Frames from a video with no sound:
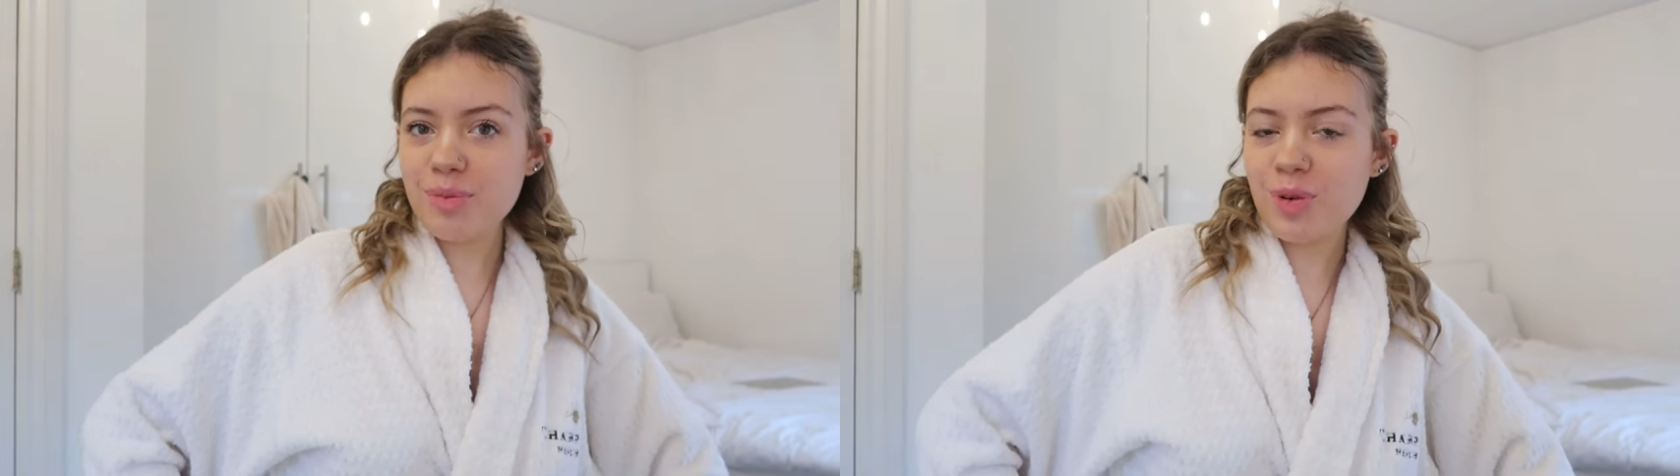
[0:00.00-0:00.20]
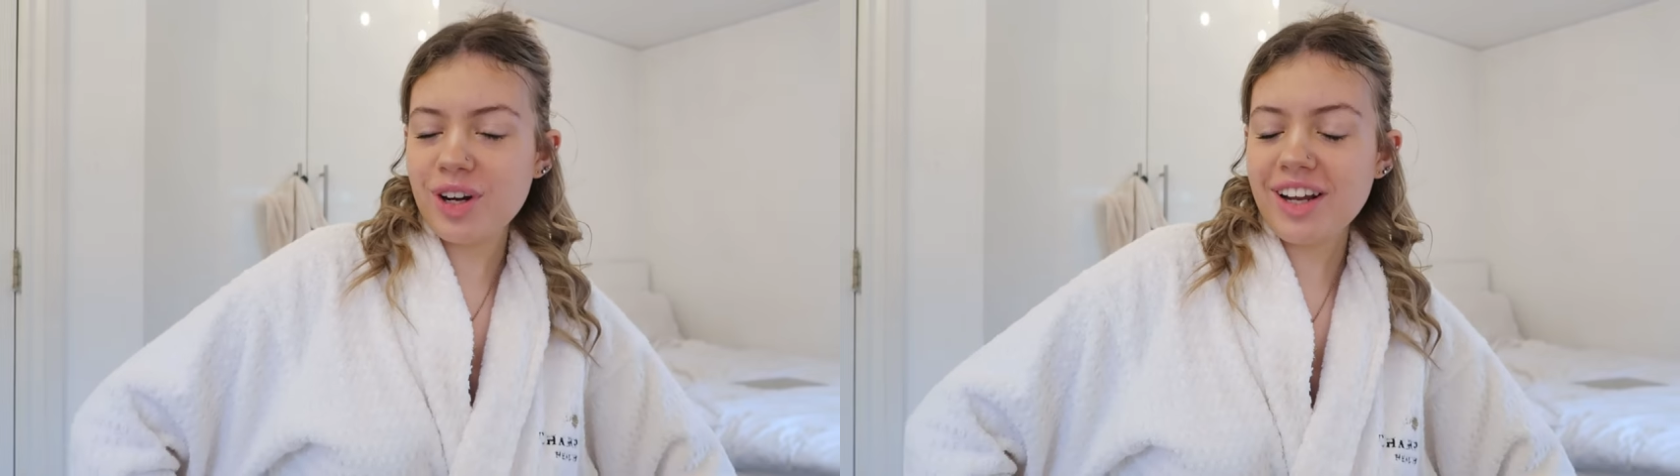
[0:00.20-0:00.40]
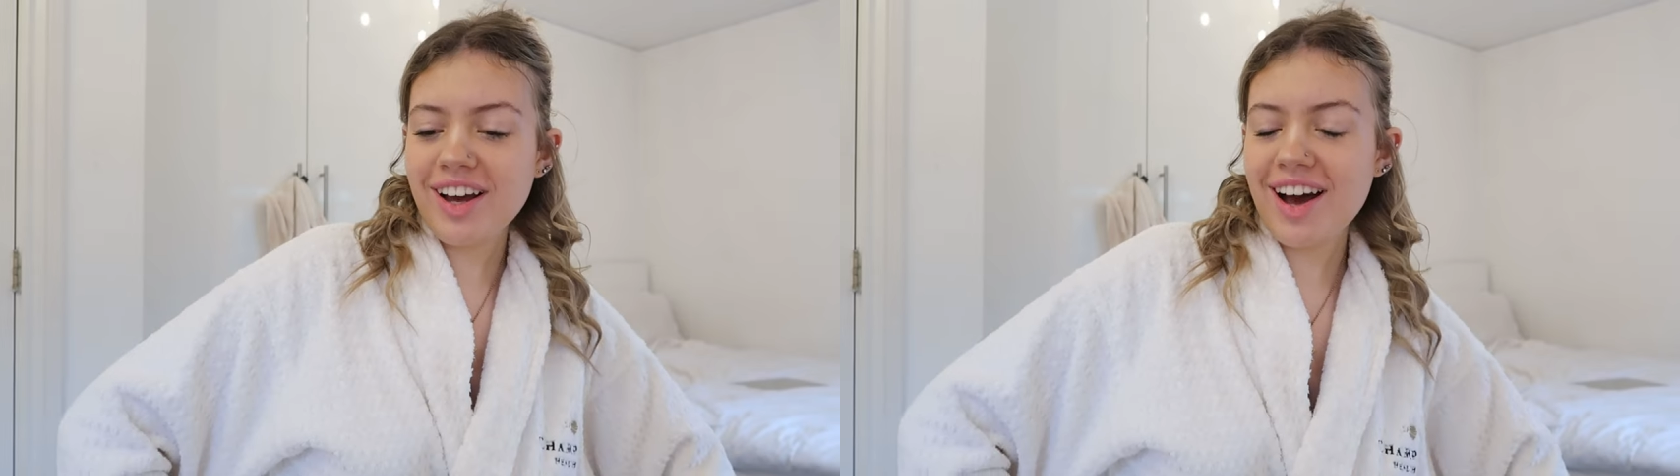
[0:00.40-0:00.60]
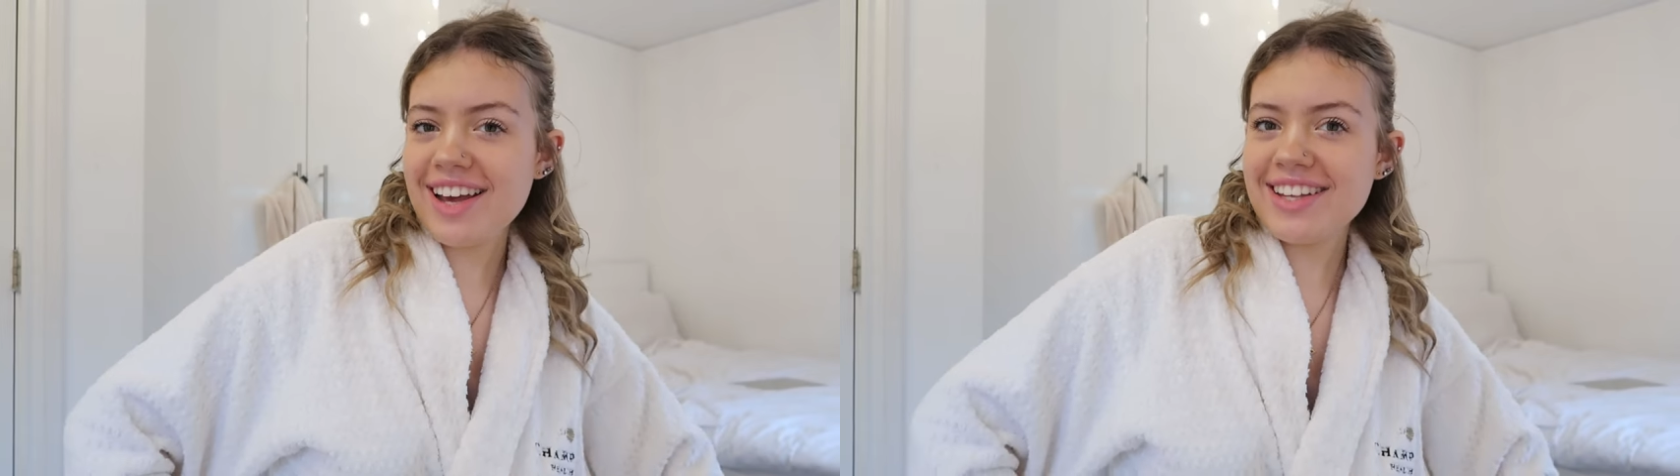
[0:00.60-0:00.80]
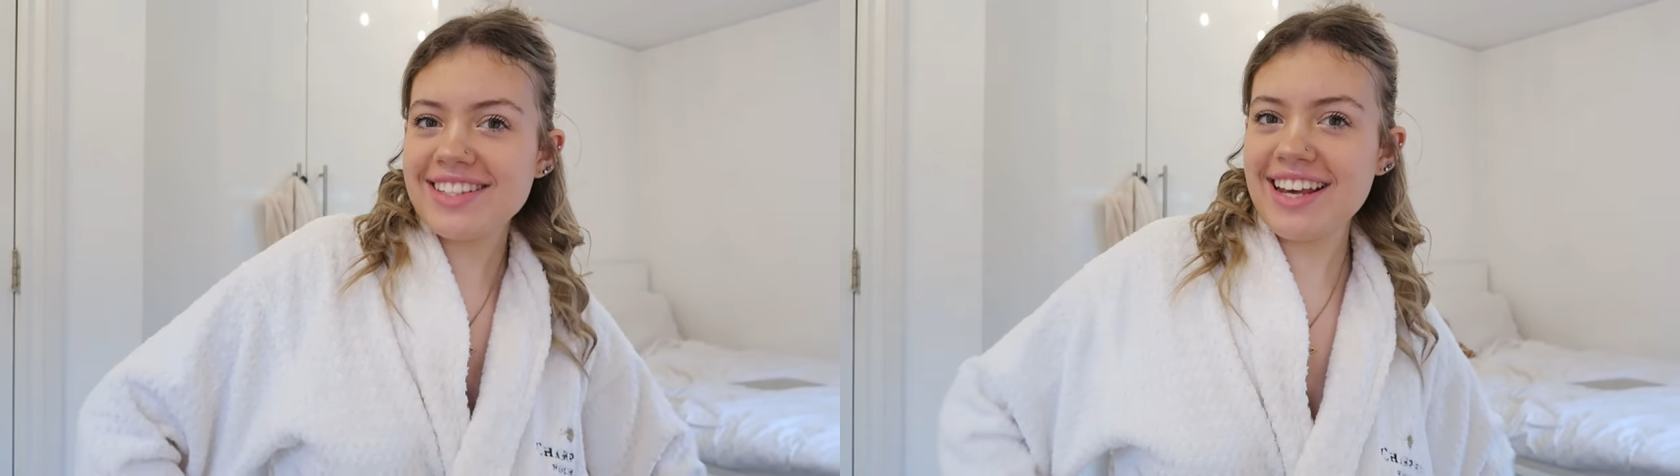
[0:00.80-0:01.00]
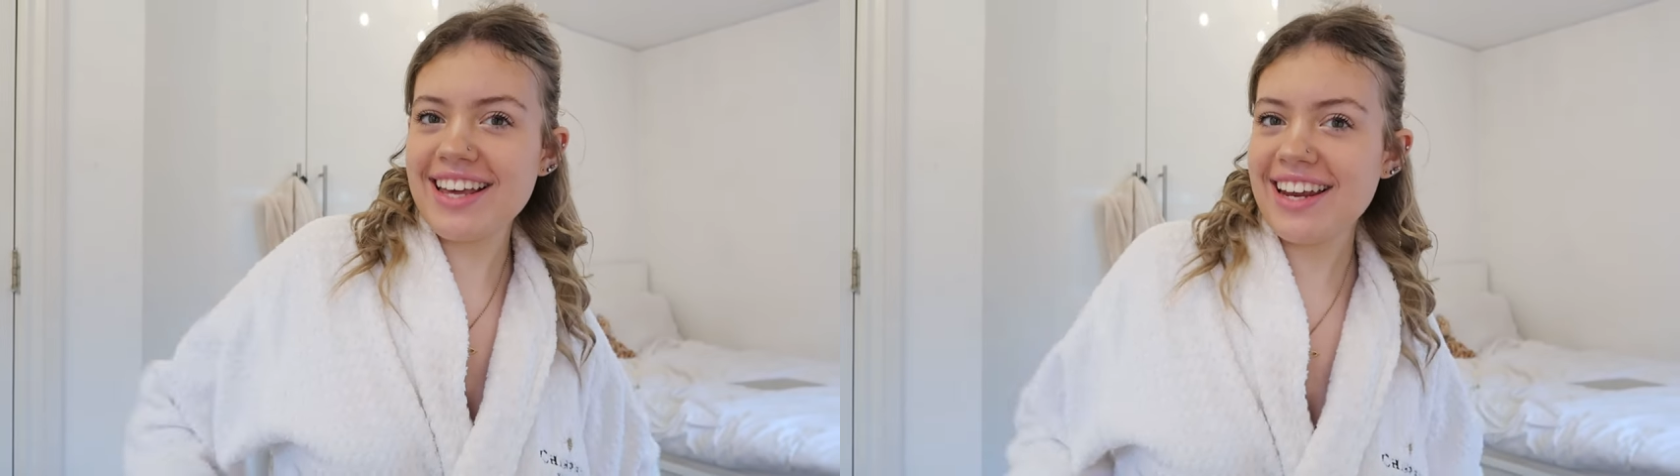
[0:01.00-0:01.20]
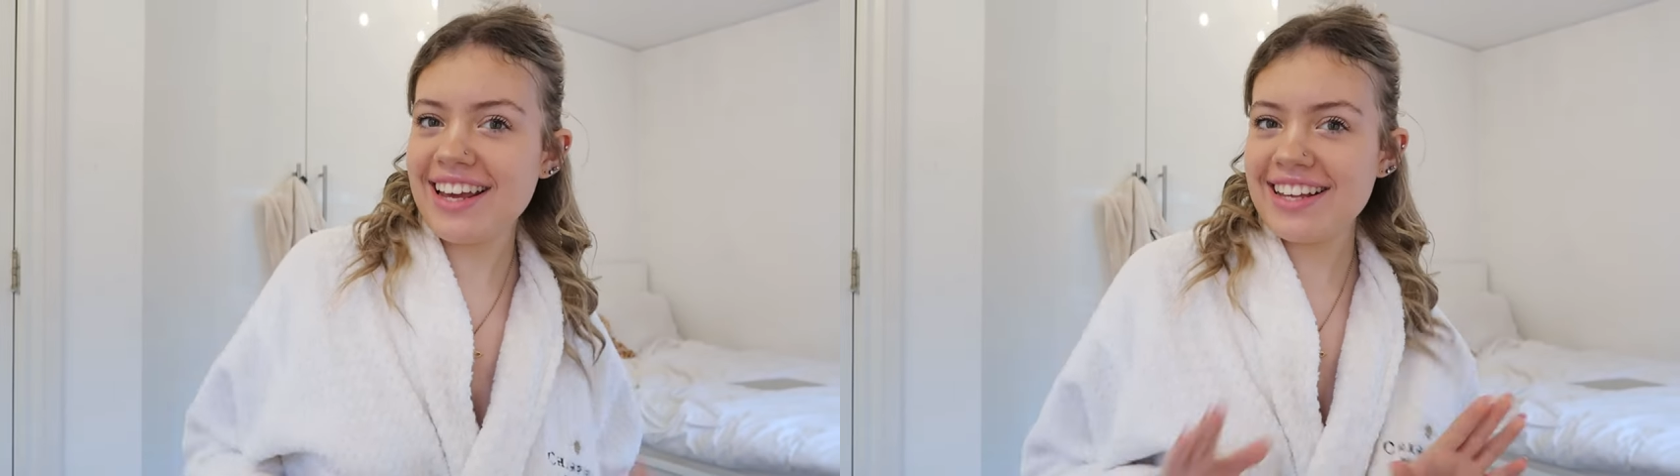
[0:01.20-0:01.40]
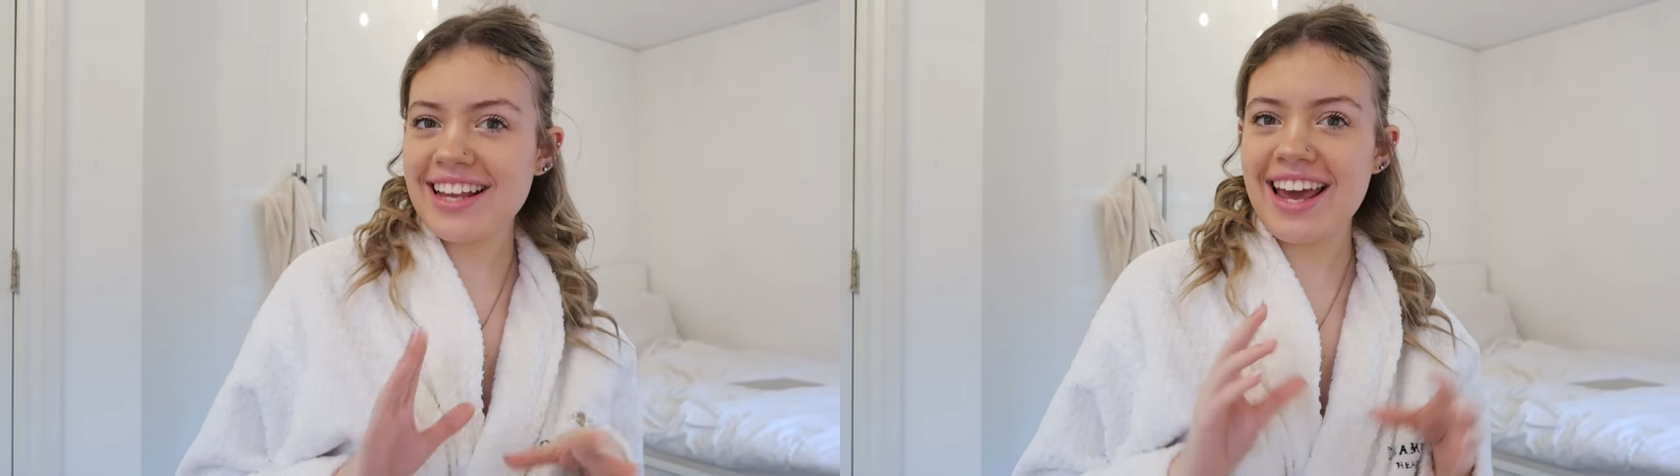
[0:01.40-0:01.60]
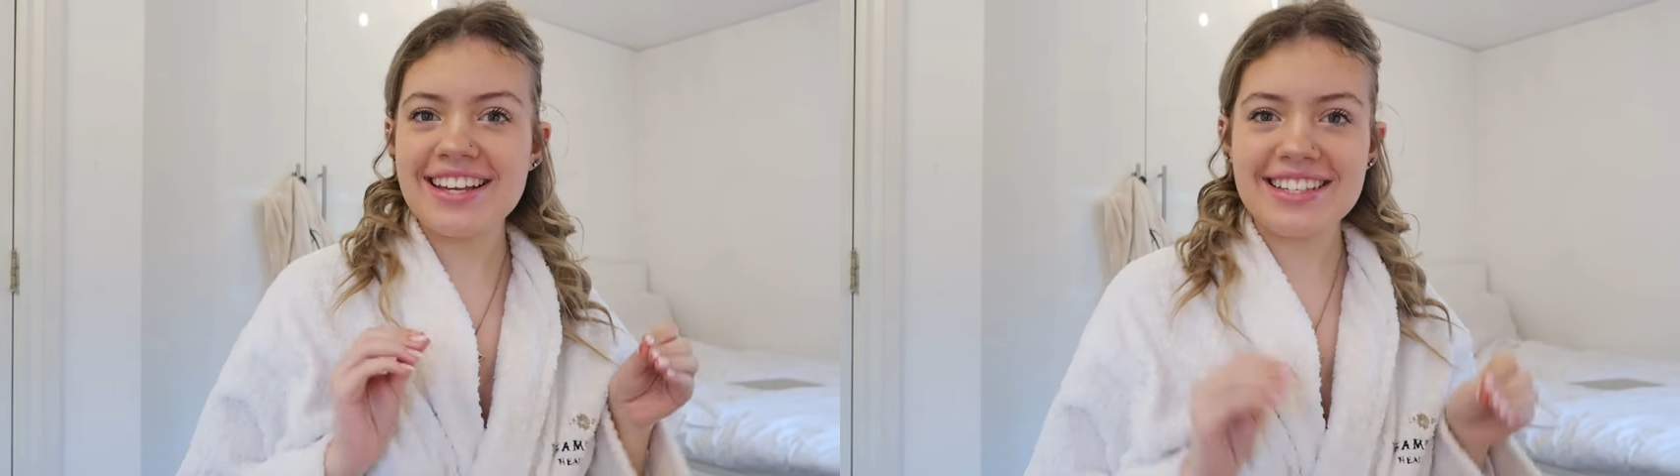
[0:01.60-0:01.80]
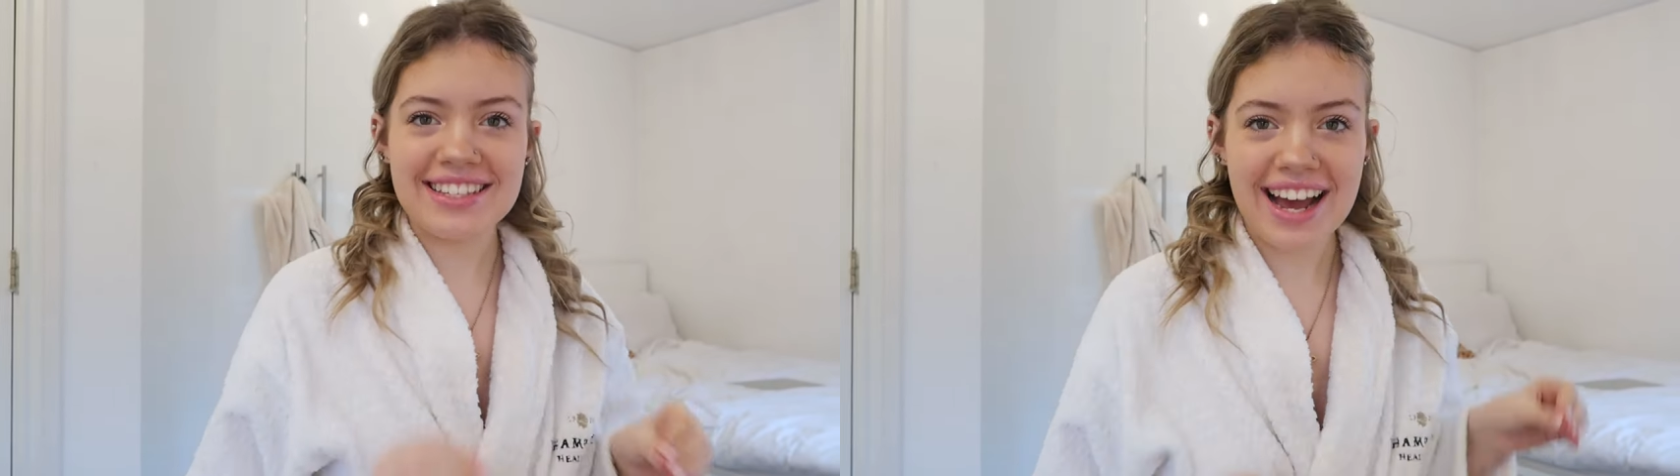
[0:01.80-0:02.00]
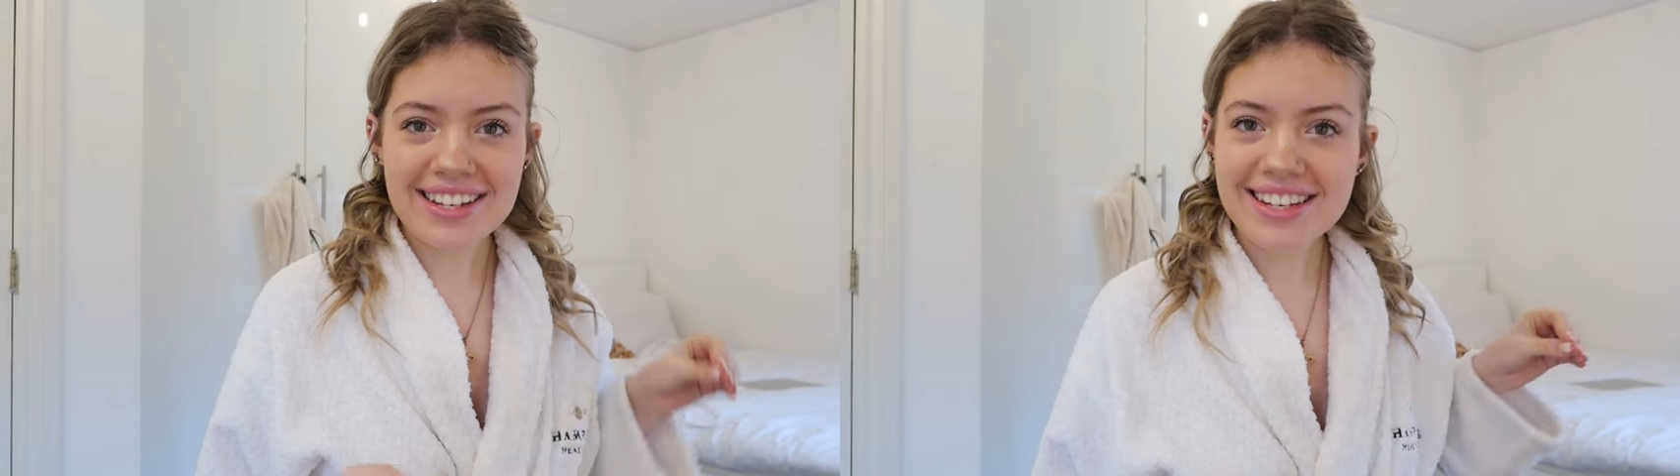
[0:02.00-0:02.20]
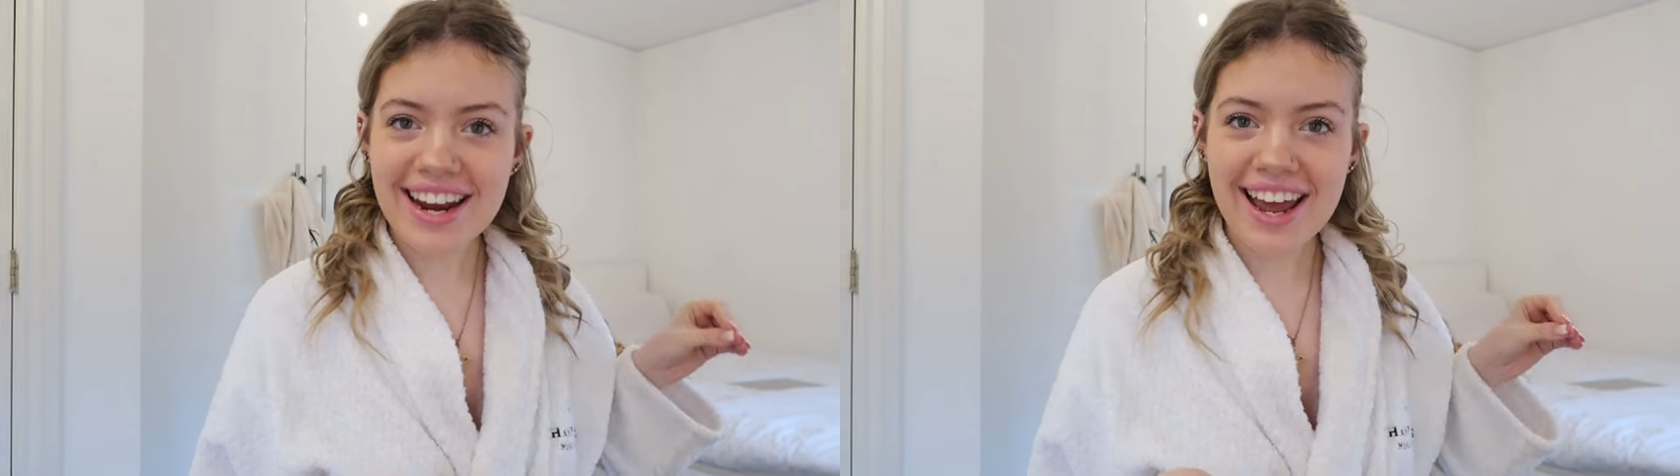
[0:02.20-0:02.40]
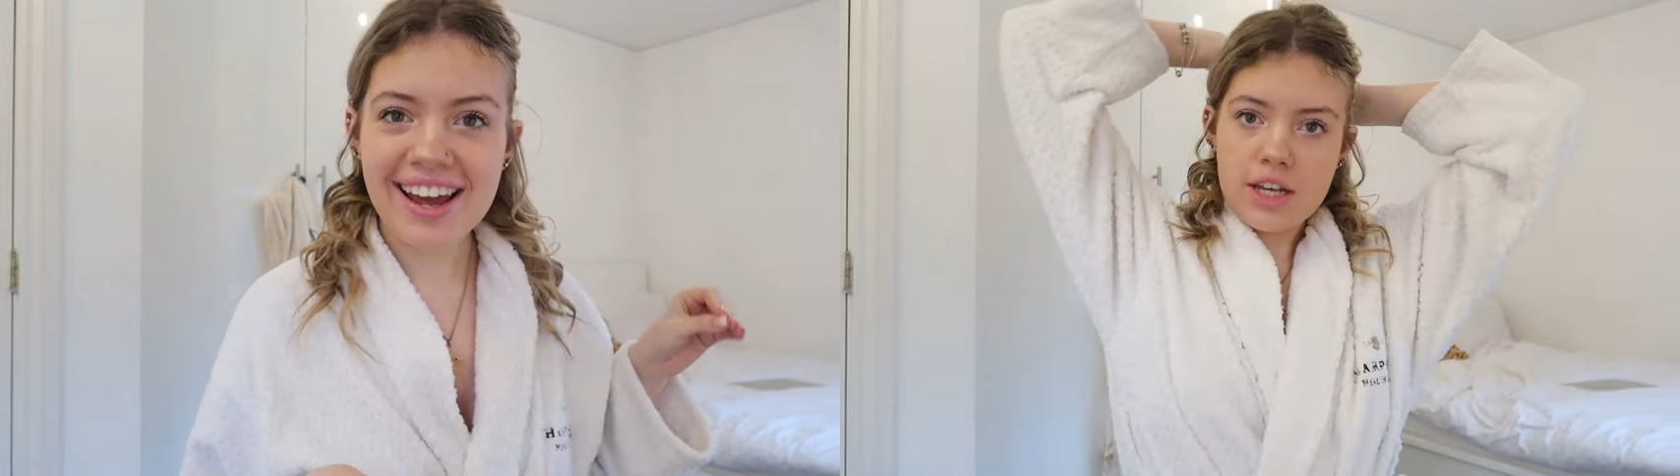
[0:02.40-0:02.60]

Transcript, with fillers: Morning guys, it is a Saturday.